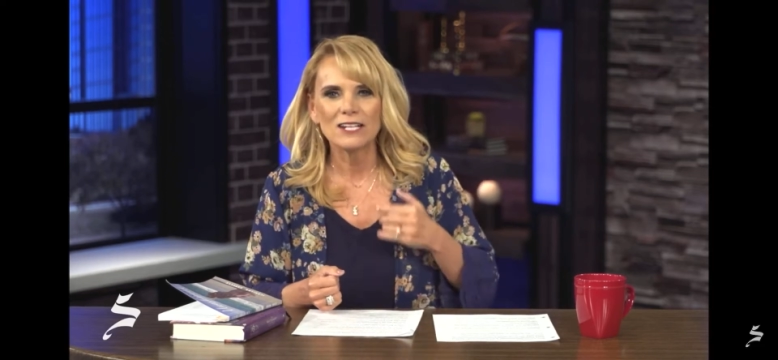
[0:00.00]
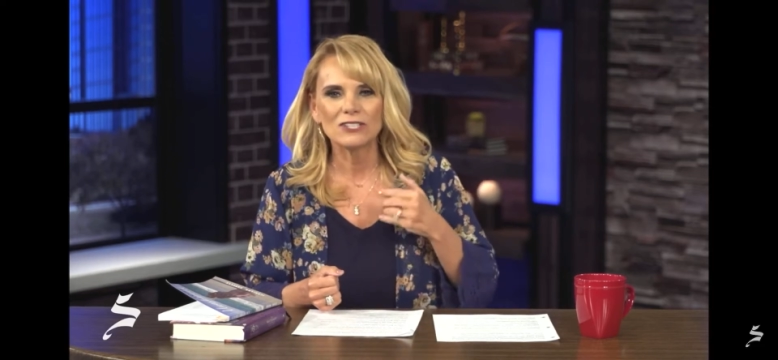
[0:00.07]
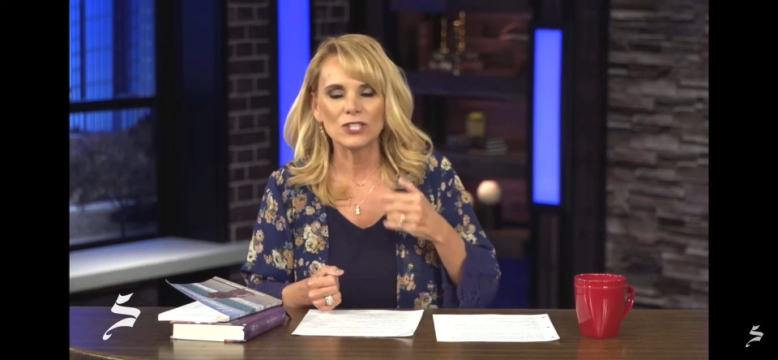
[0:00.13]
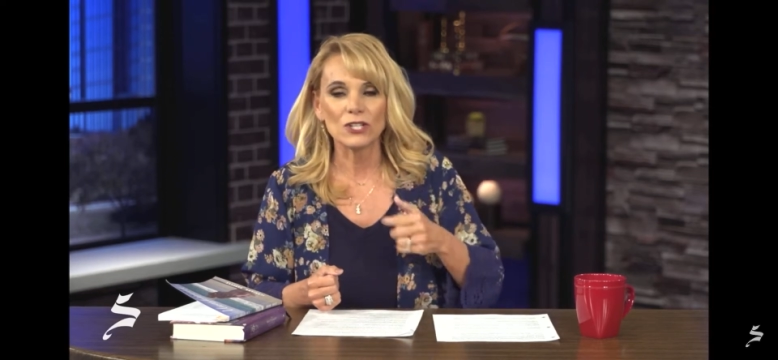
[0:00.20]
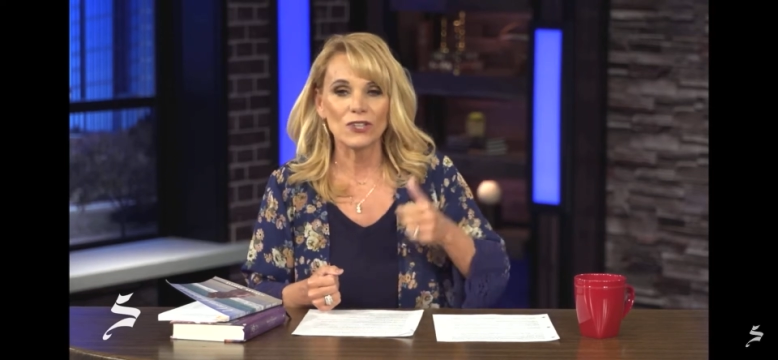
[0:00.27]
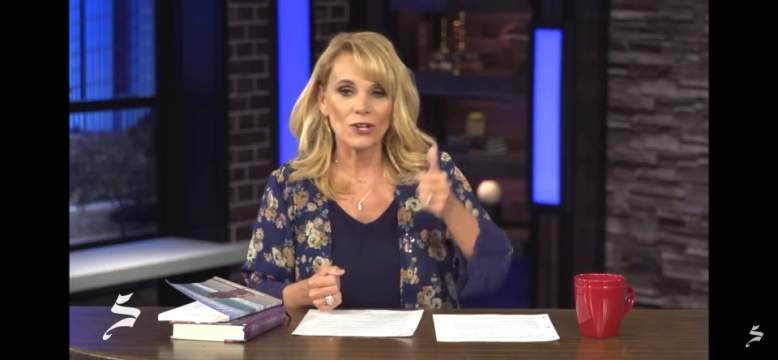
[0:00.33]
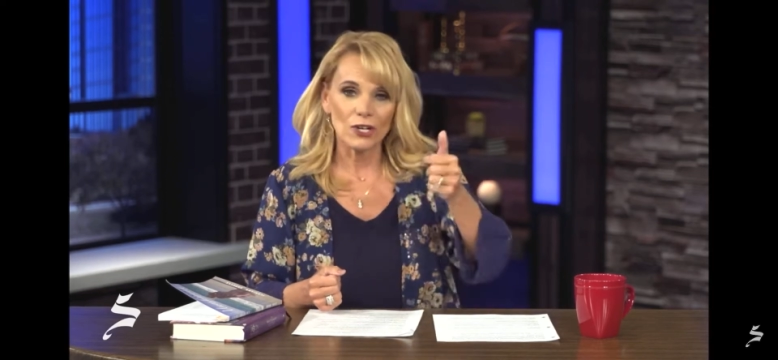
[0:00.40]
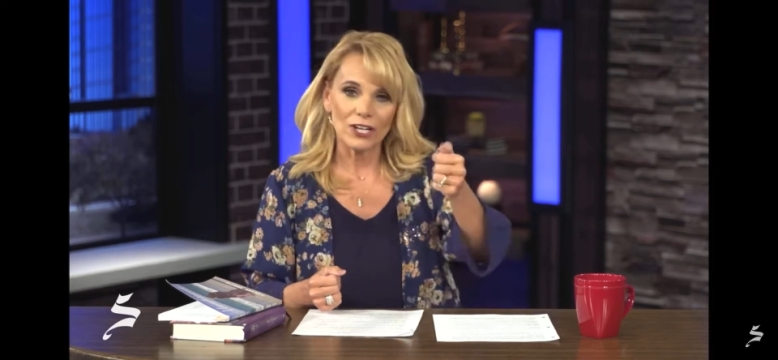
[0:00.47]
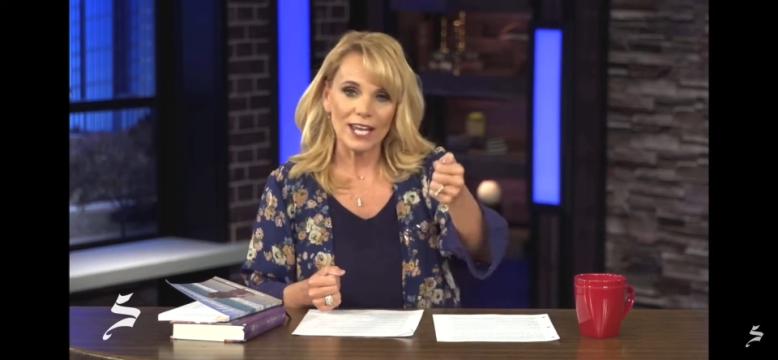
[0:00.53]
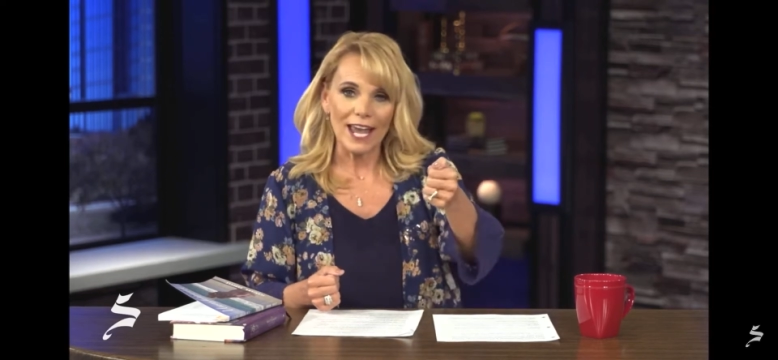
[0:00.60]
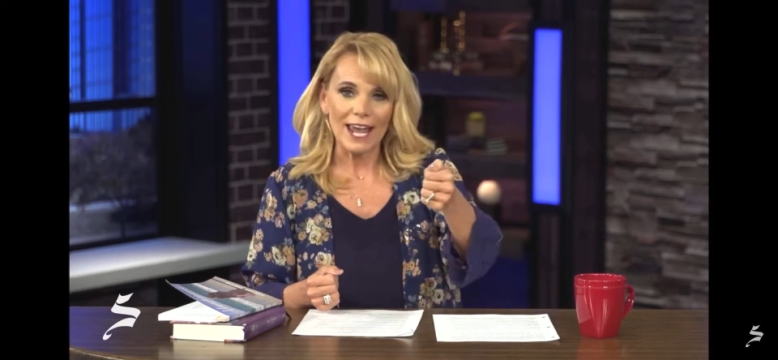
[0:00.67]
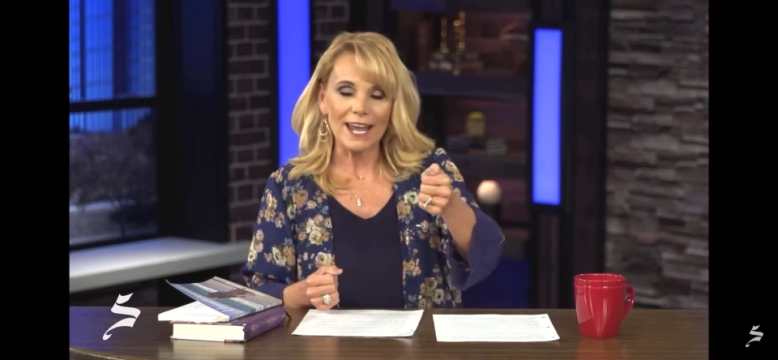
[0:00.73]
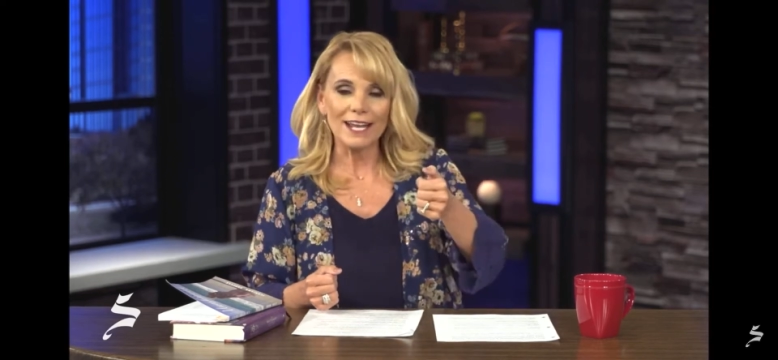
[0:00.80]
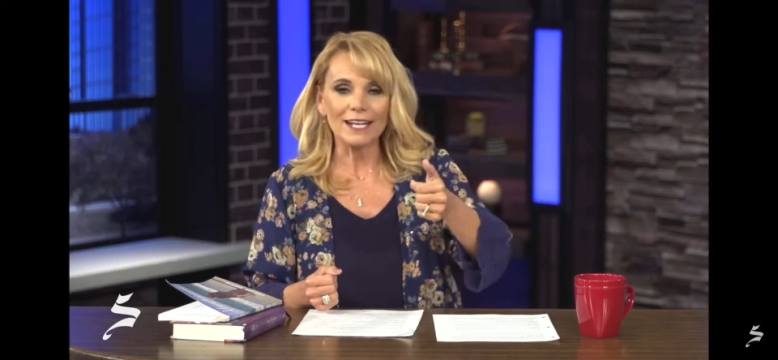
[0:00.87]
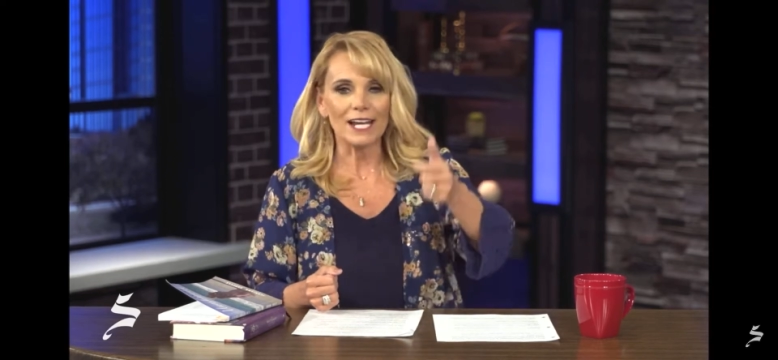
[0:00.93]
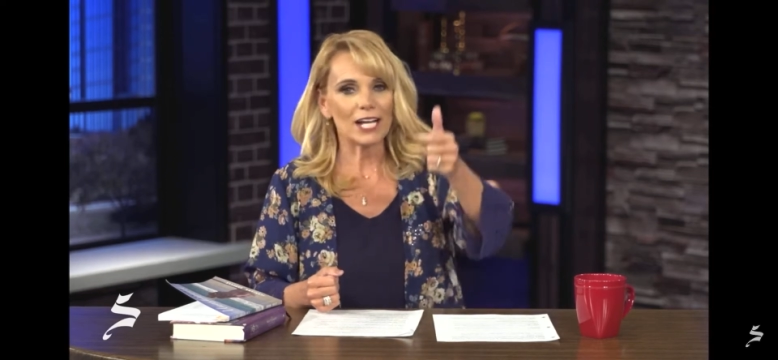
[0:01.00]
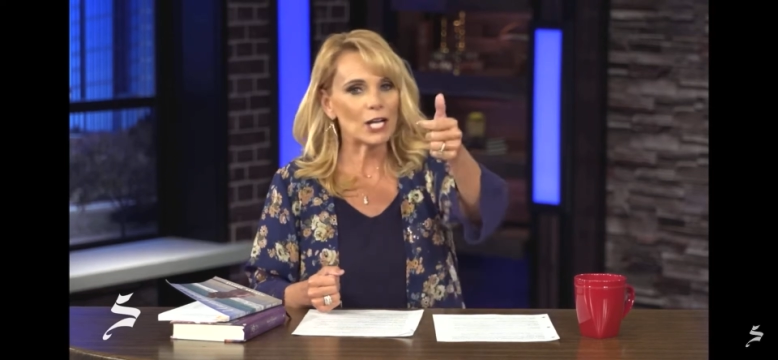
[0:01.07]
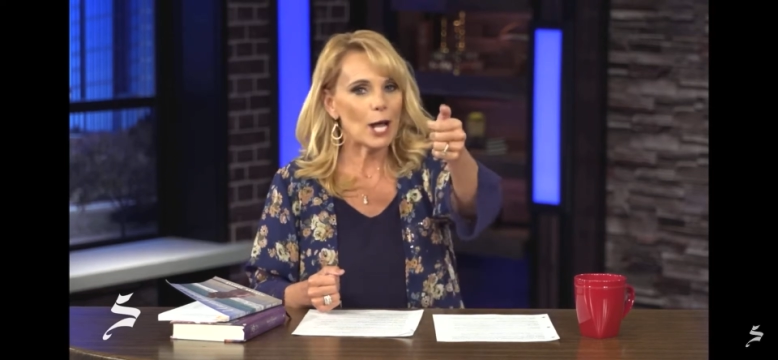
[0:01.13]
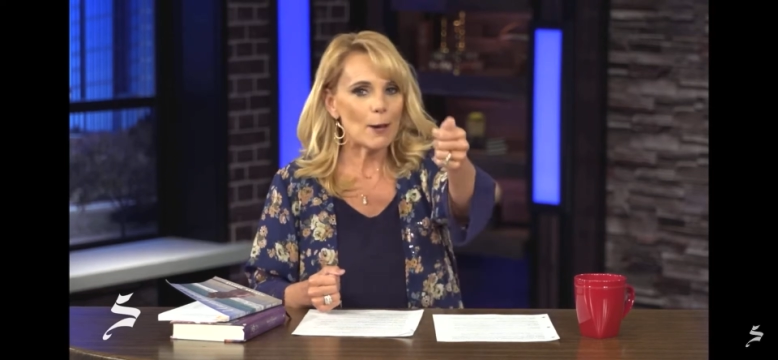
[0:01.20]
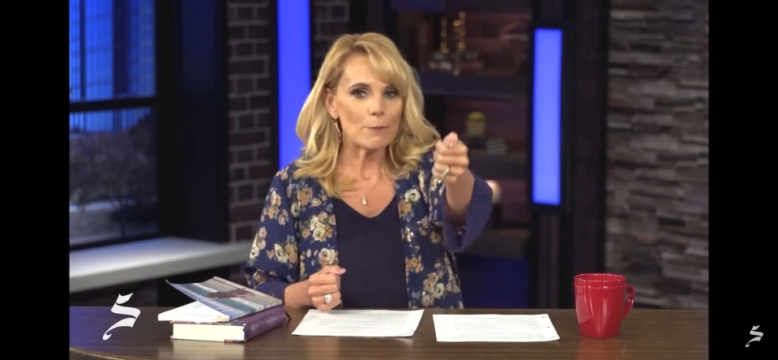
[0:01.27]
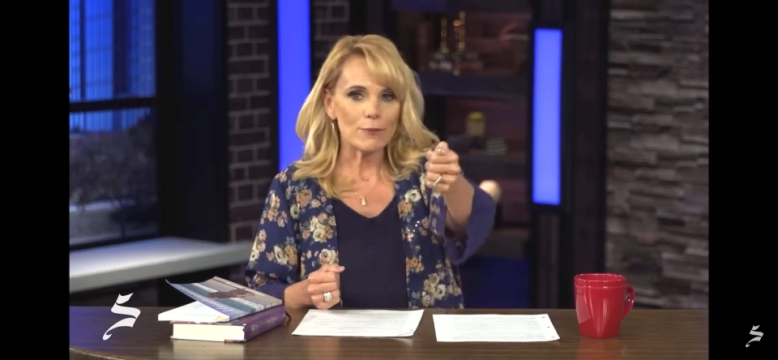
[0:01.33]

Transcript: to their gate, and I